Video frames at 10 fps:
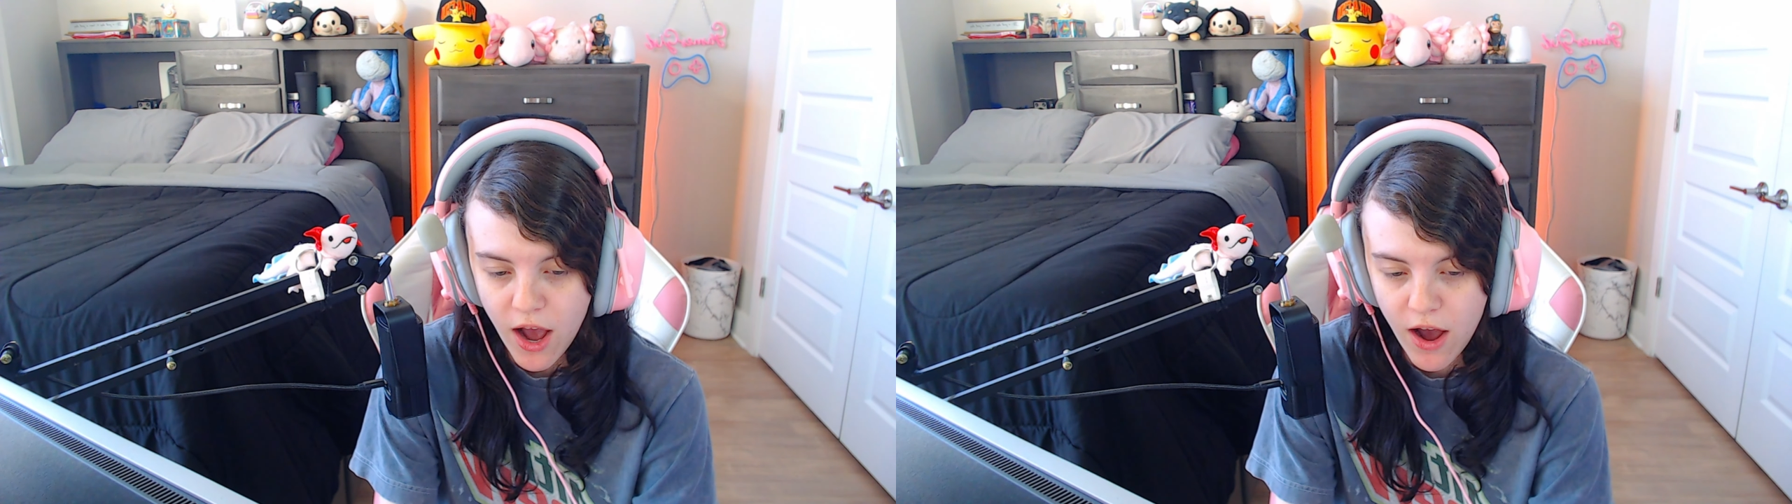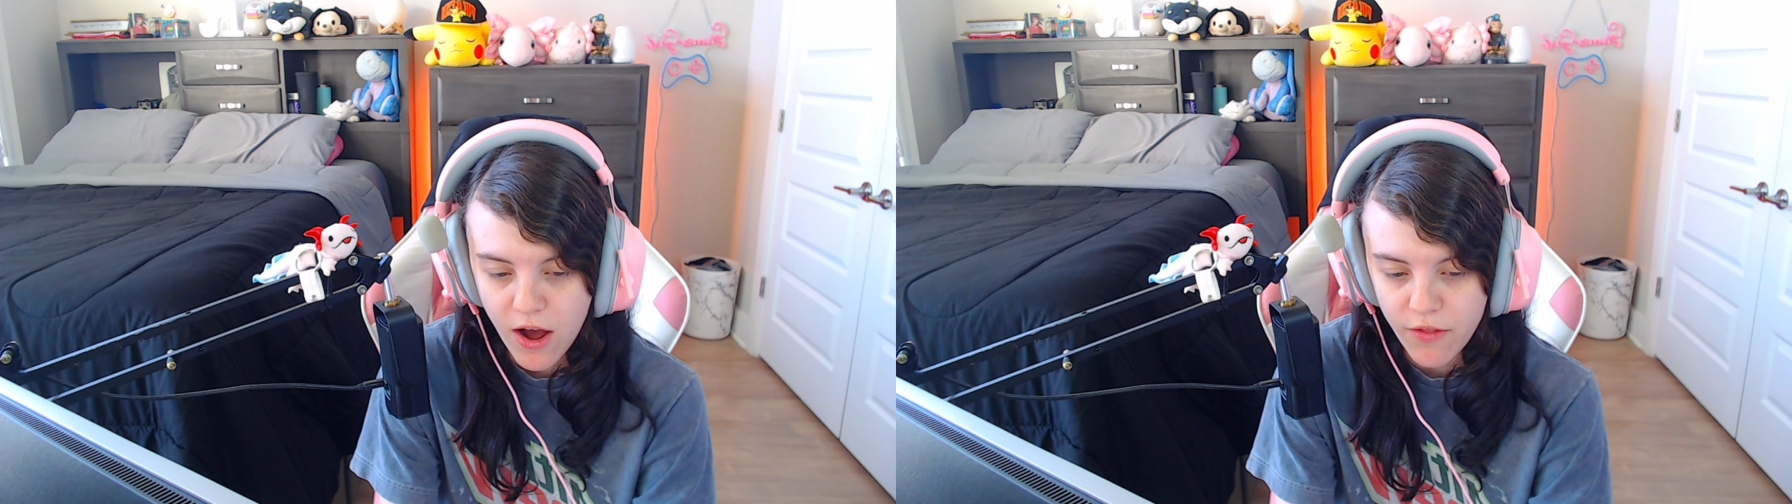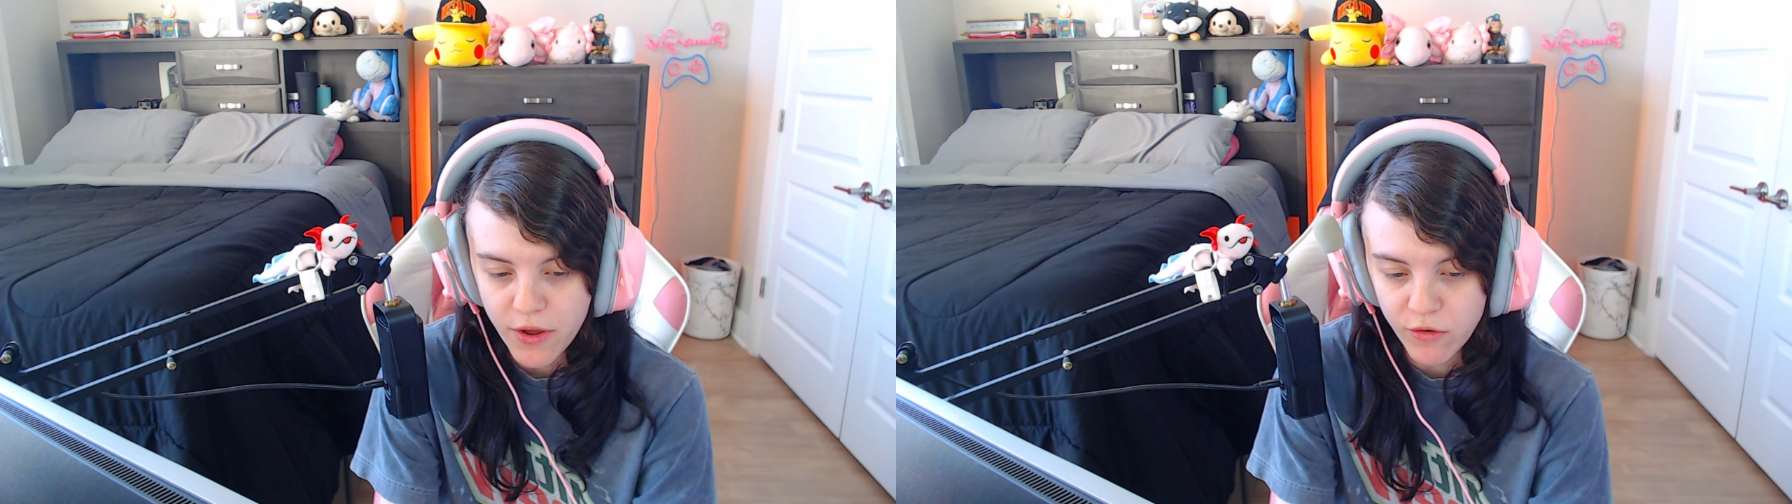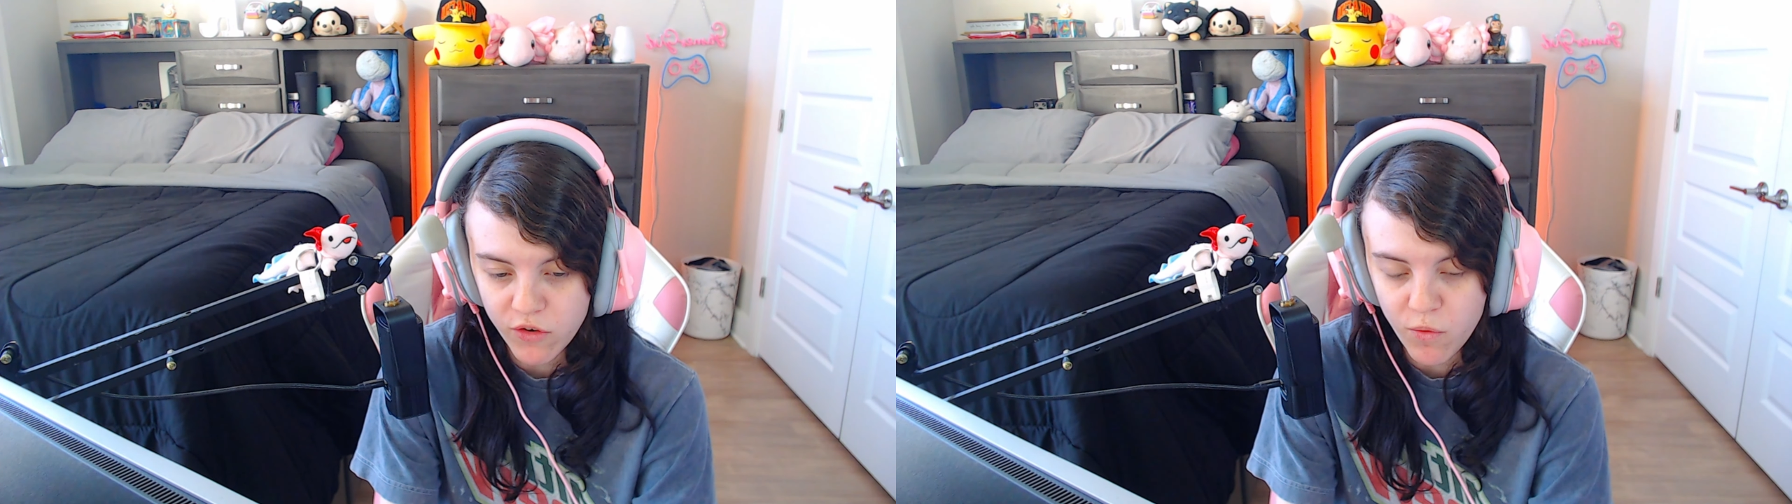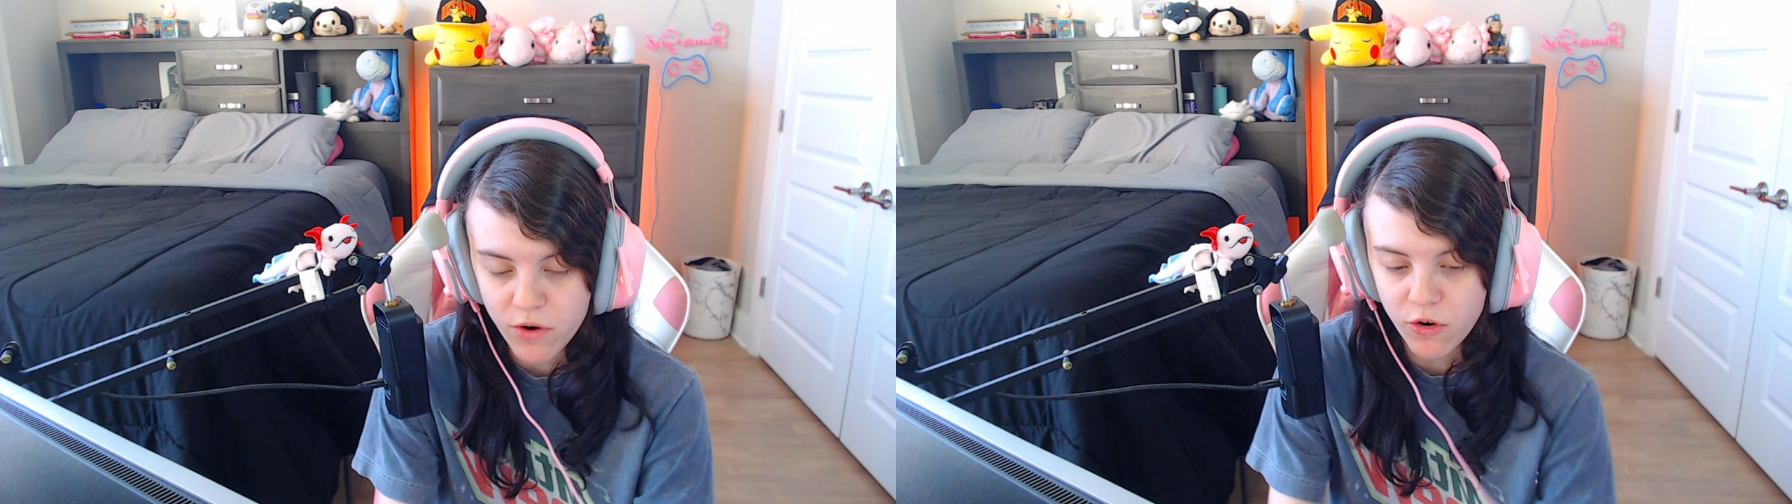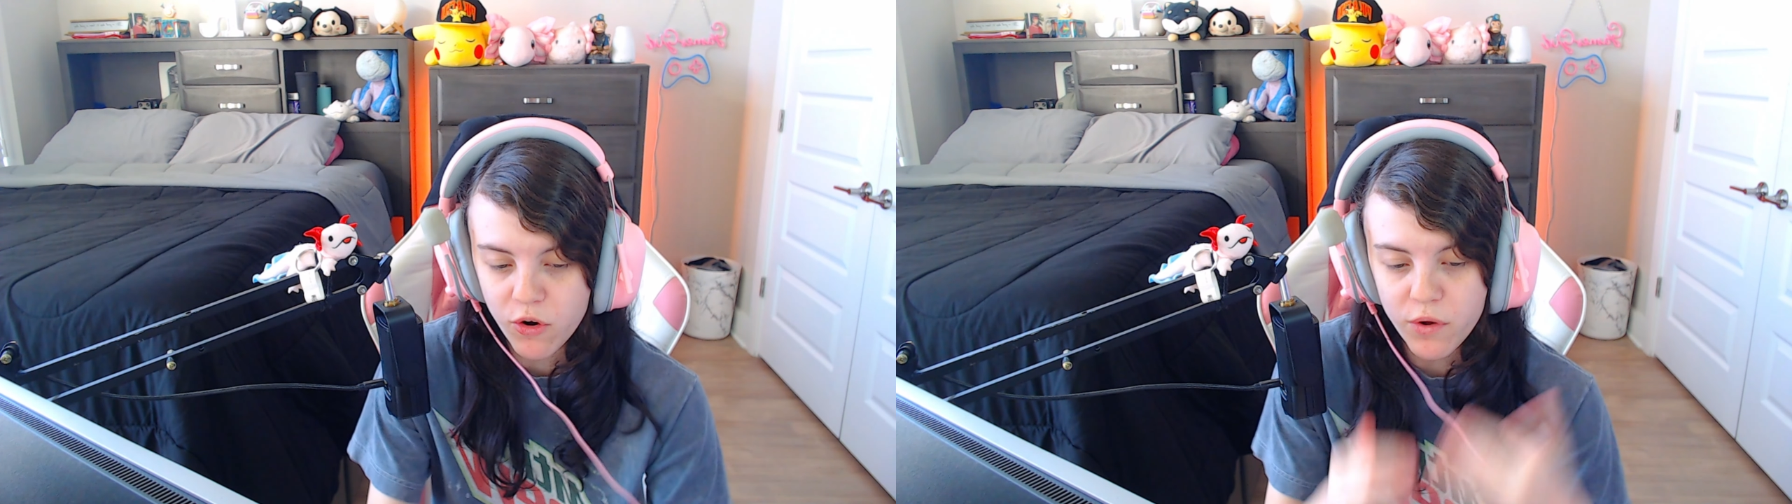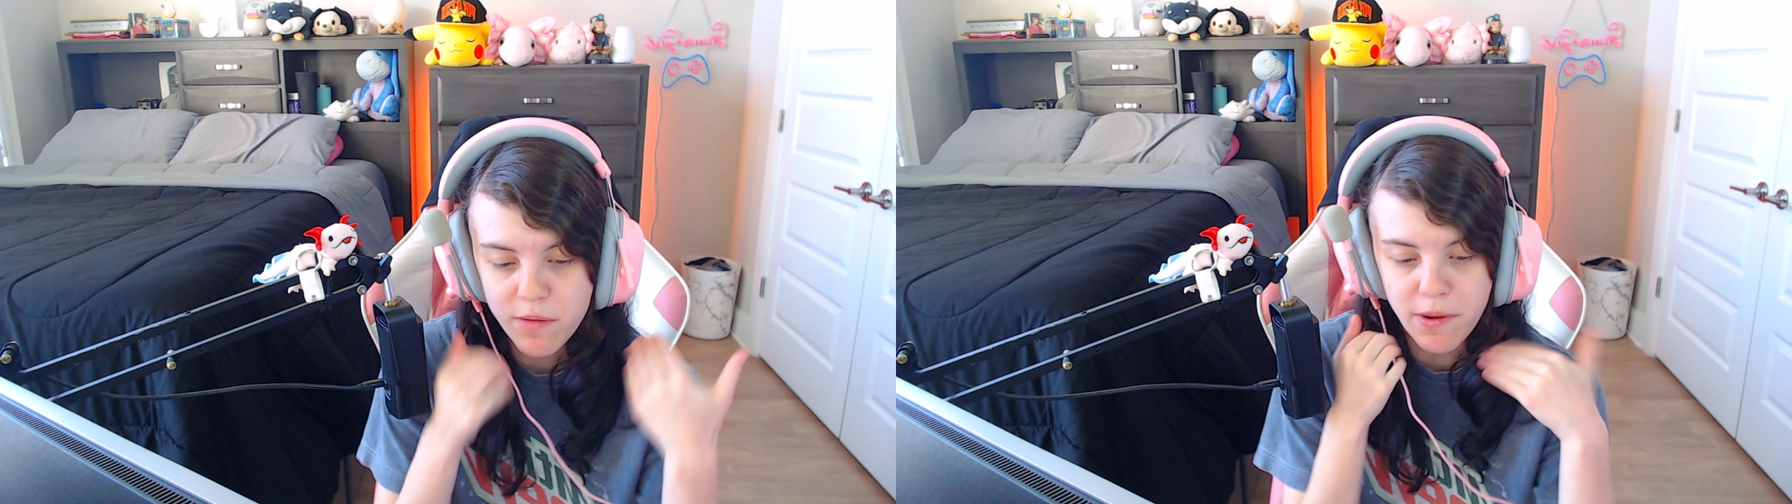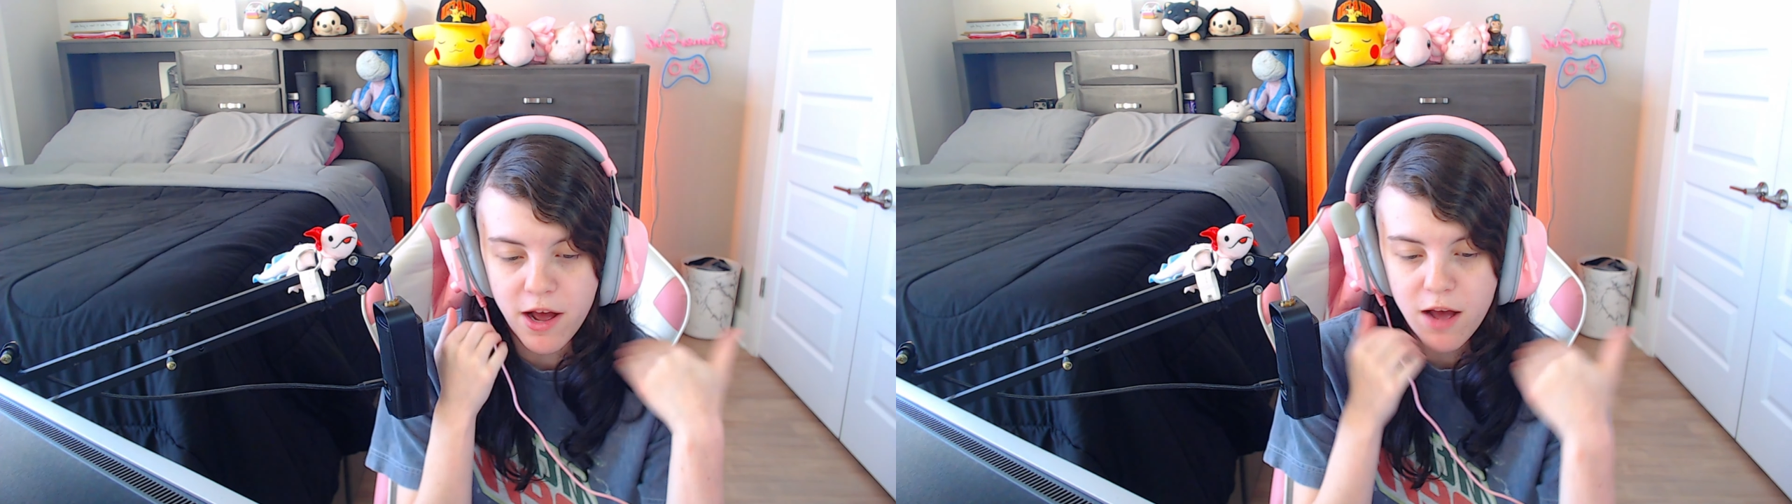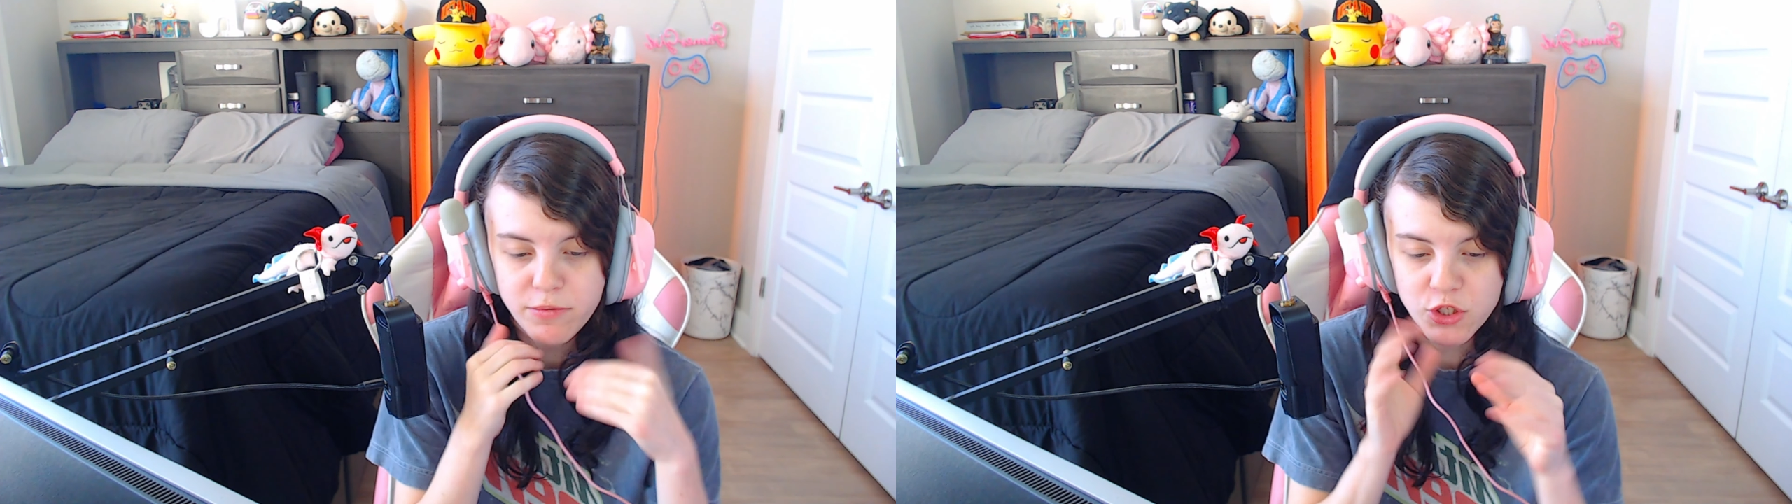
There was this one girl with a bob.